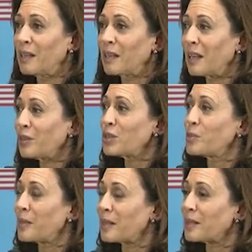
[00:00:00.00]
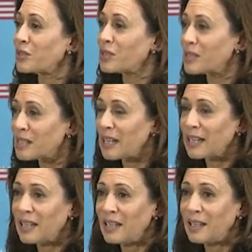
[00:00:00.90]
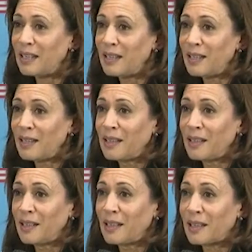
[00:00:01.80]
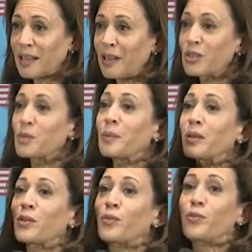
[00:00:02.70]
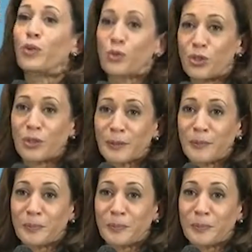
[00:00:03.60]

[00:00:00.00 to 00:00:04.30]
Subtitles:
cares about their society, cares about the future